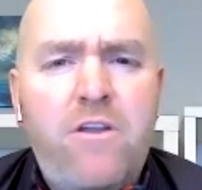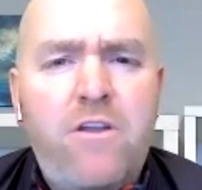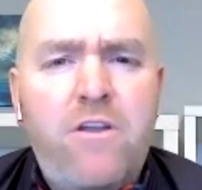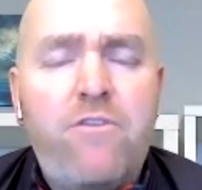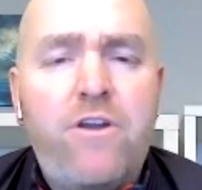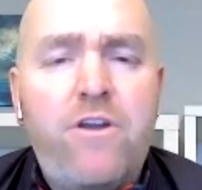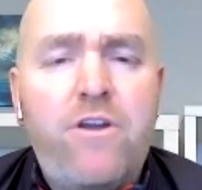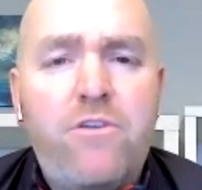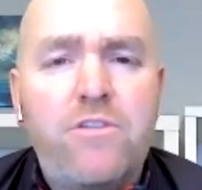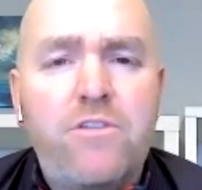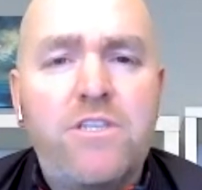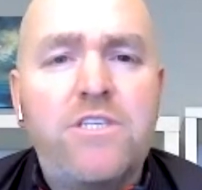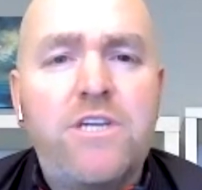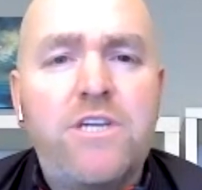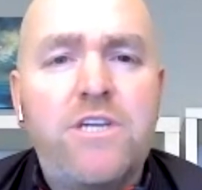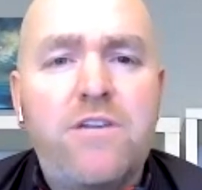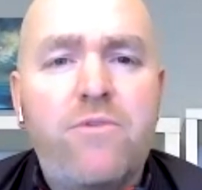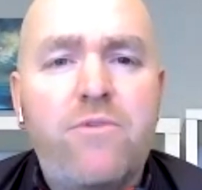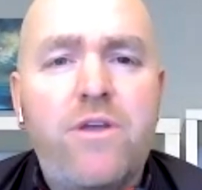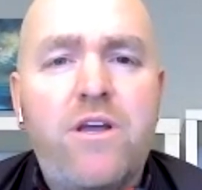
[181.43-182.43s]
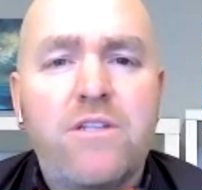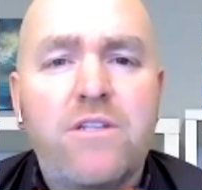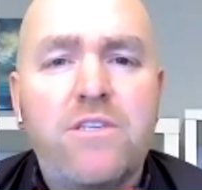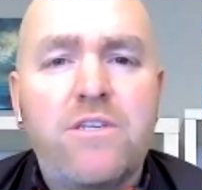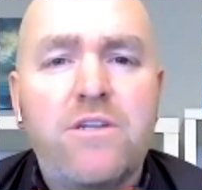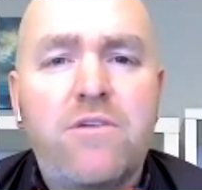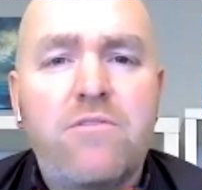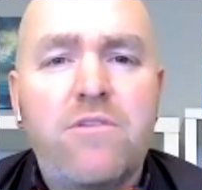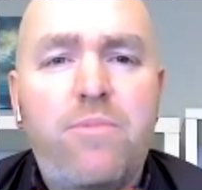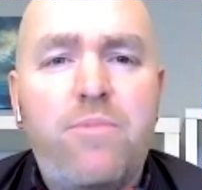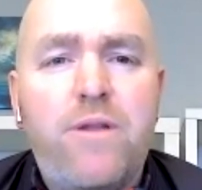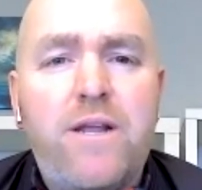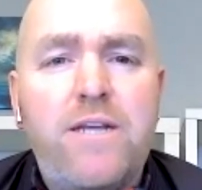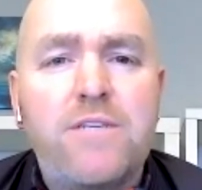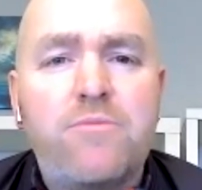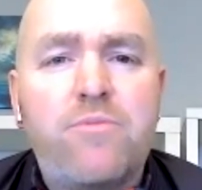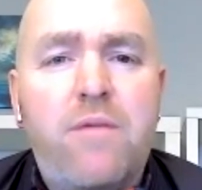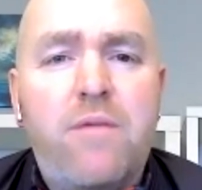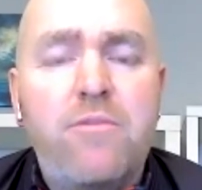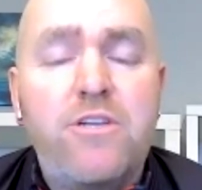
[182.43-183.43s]
it very good this year that we got to know the players
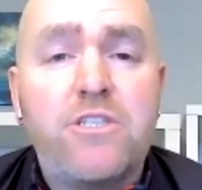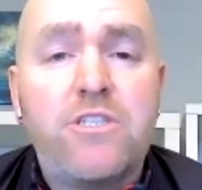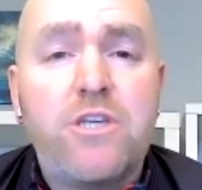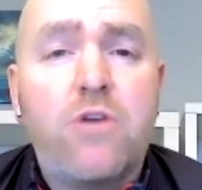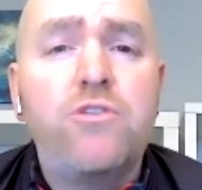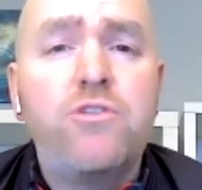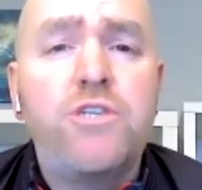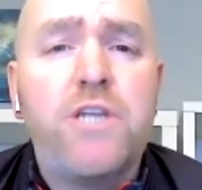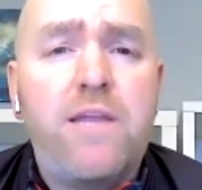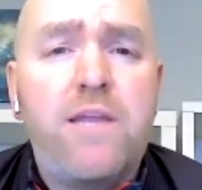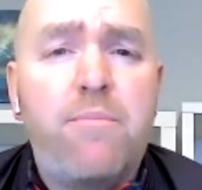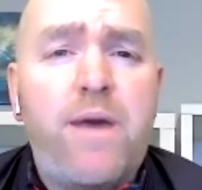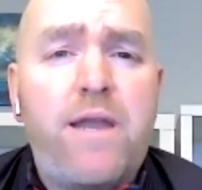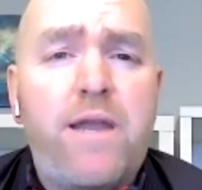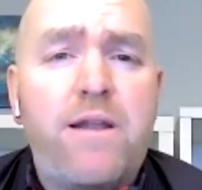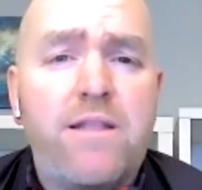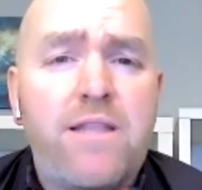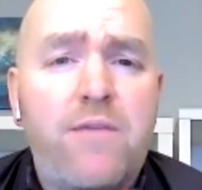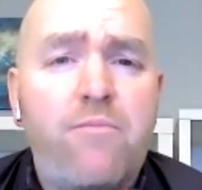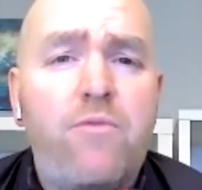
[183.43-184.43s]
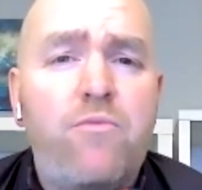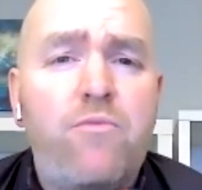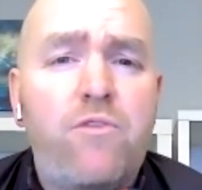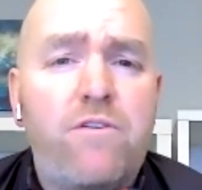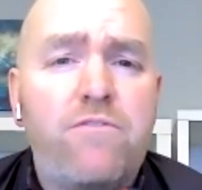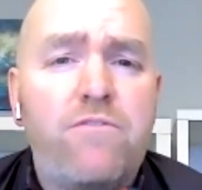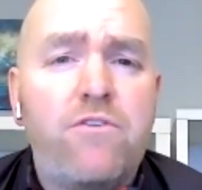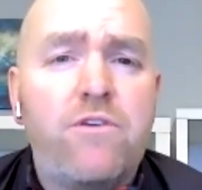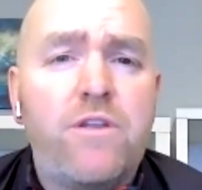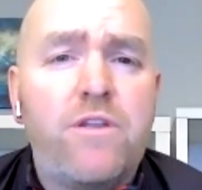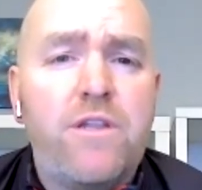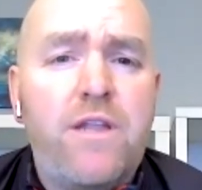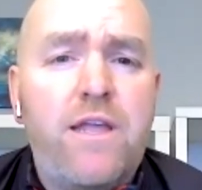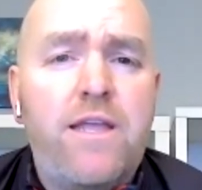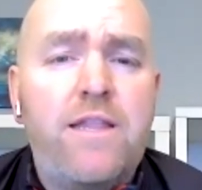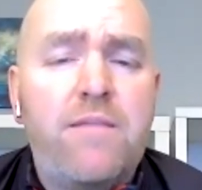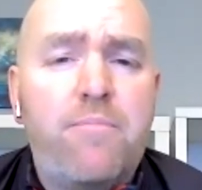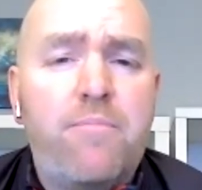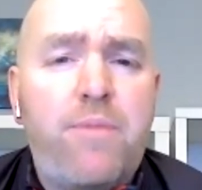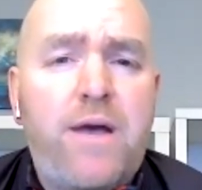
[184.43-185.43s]
probably socially better than we would have done
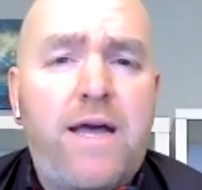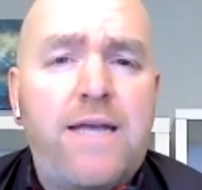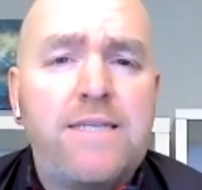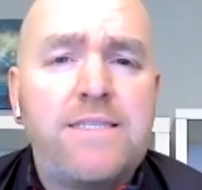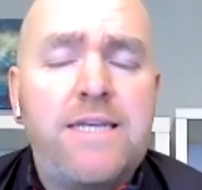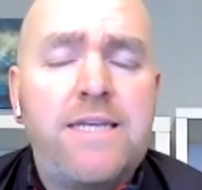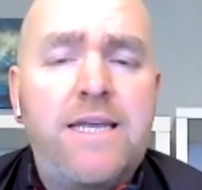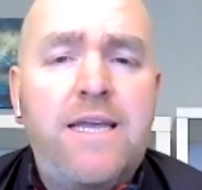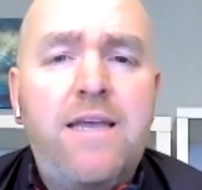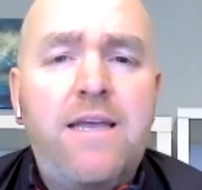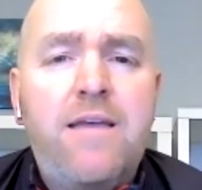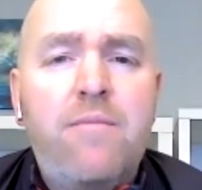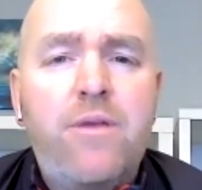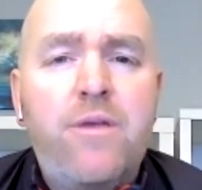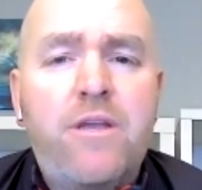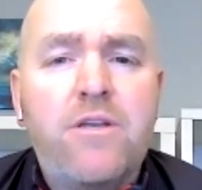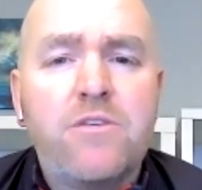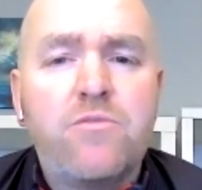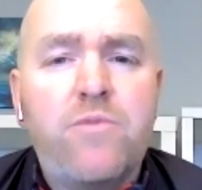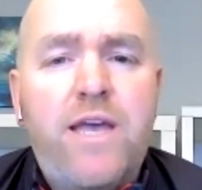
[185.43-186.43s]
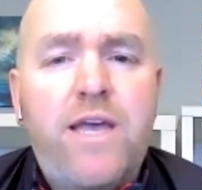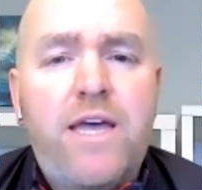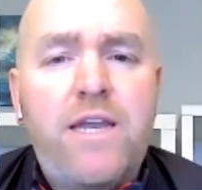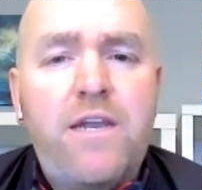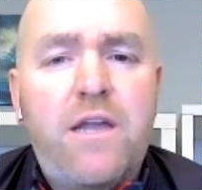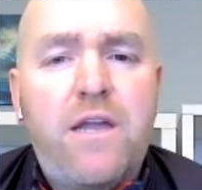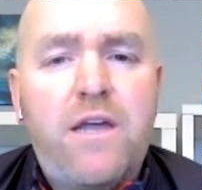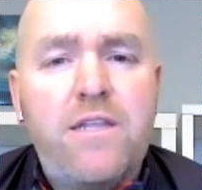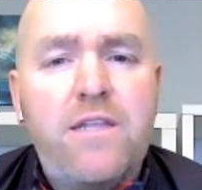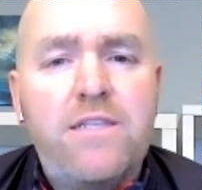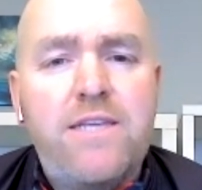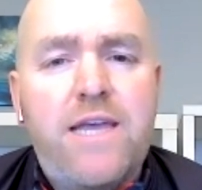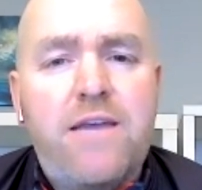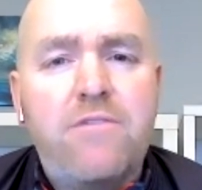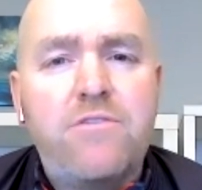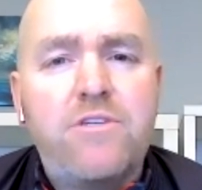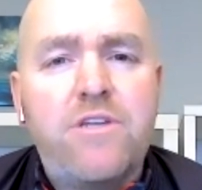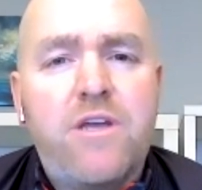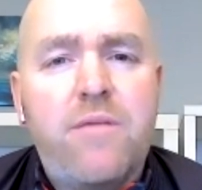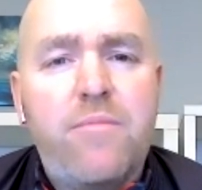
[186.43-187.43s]
in the past, because we had a lot of
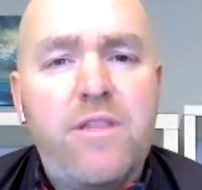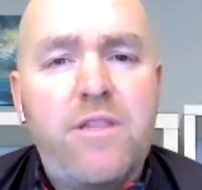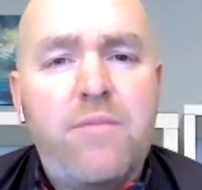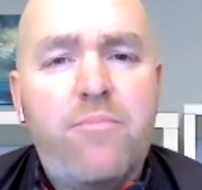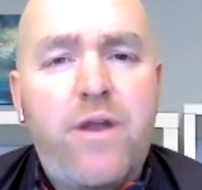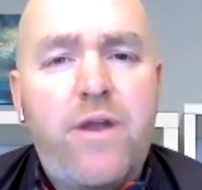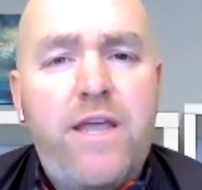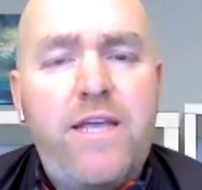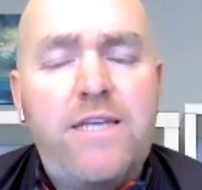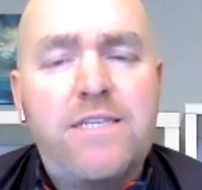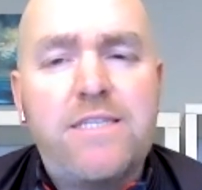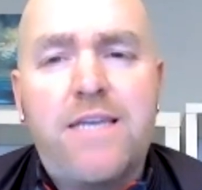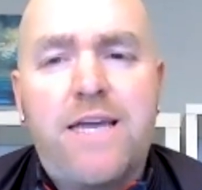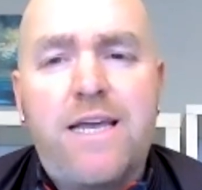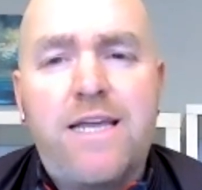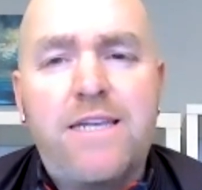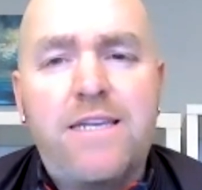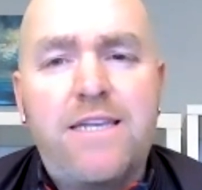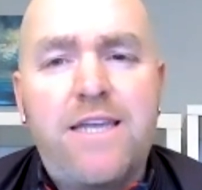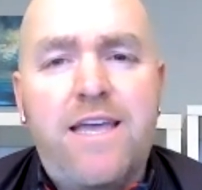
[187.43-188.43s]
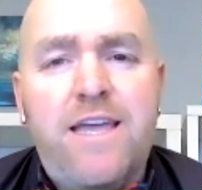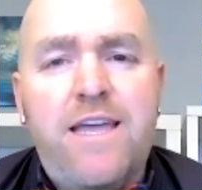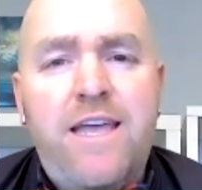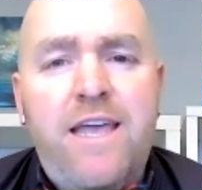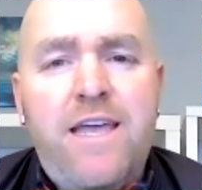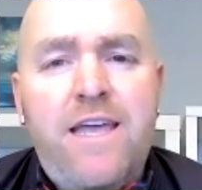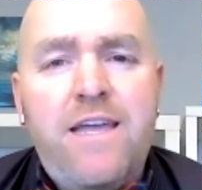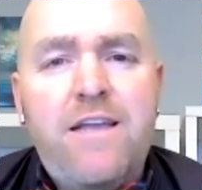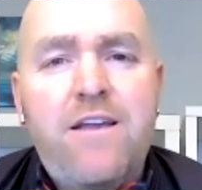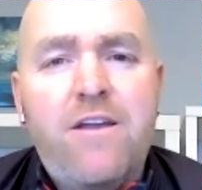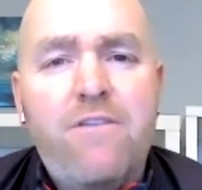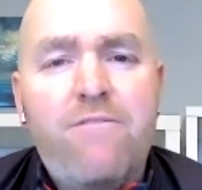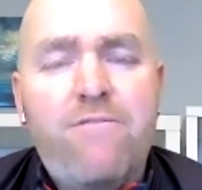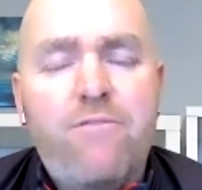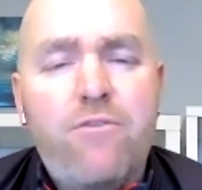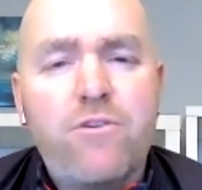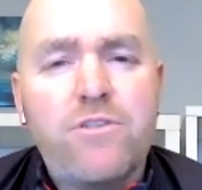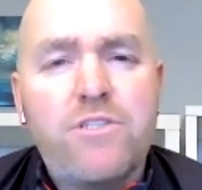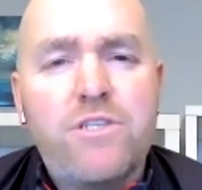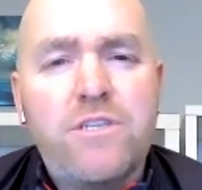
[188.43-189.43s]
downtime in the breaks and kind of
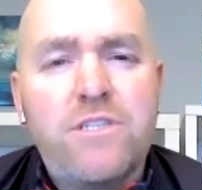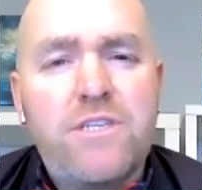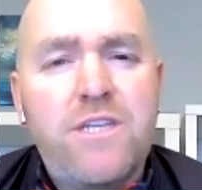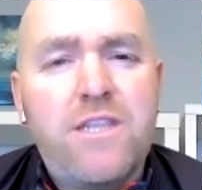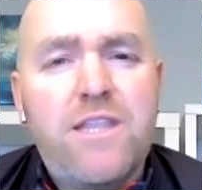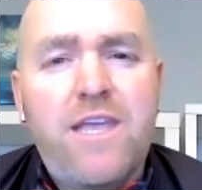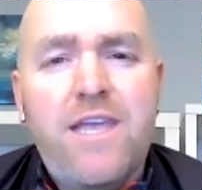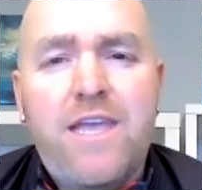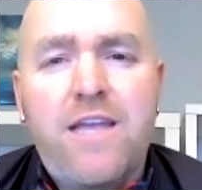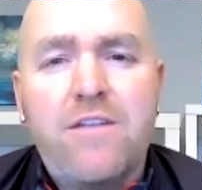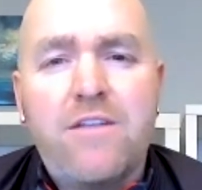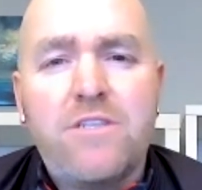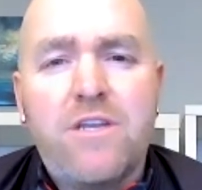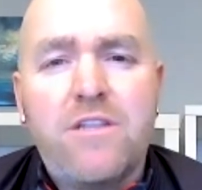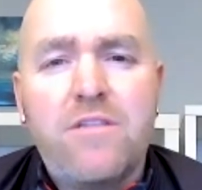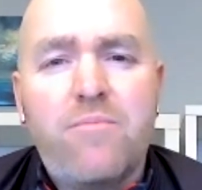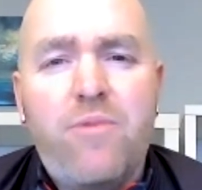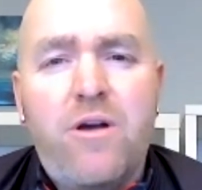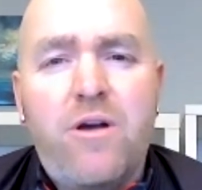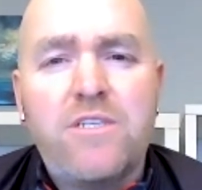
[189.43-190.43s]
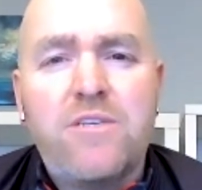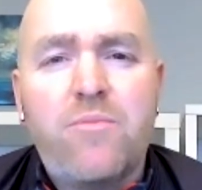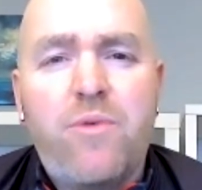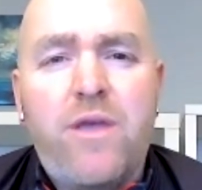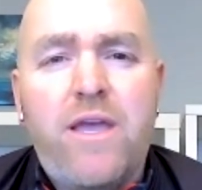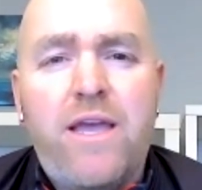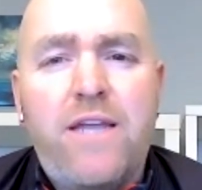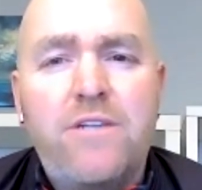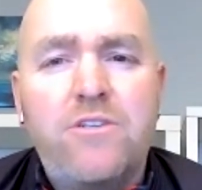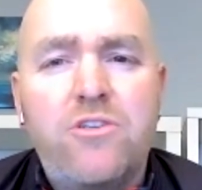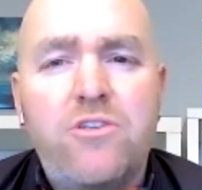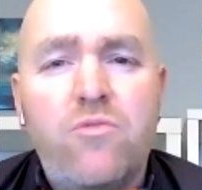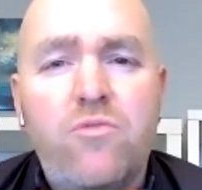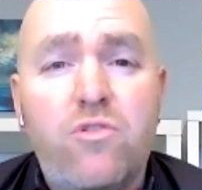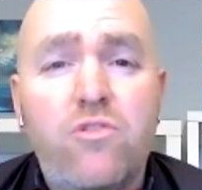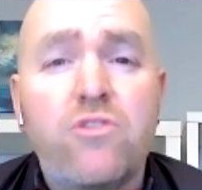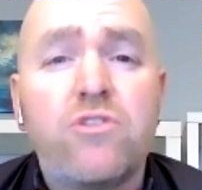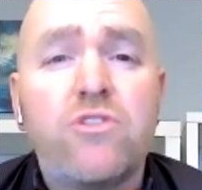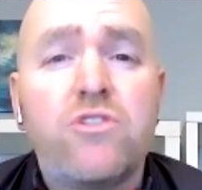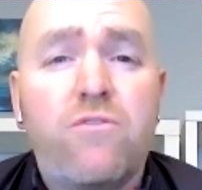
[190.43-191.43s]
forced us to think outside the box a bit and do
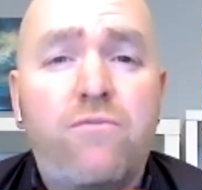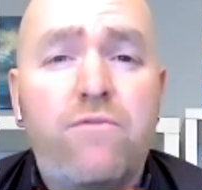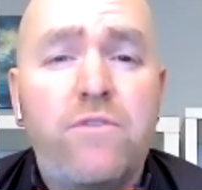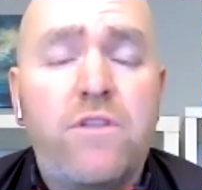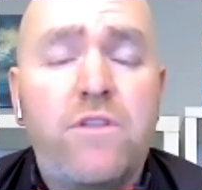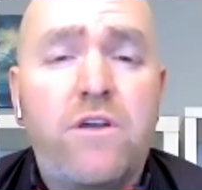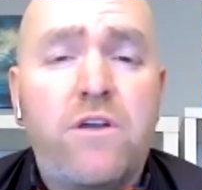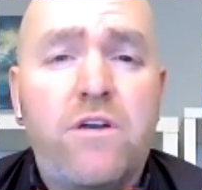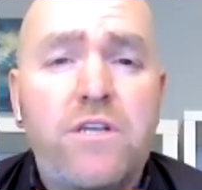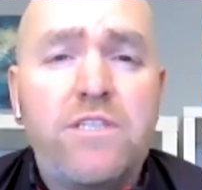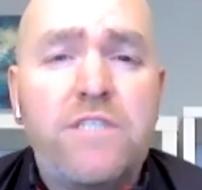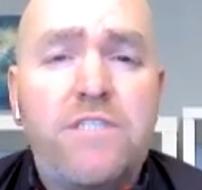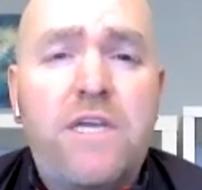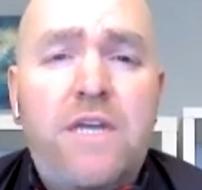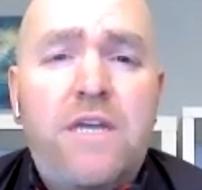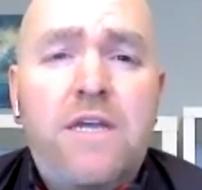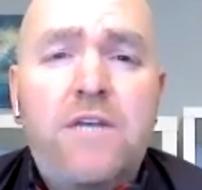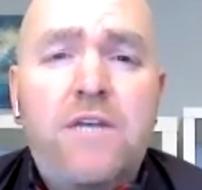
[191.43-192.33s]
other stuff with the guys.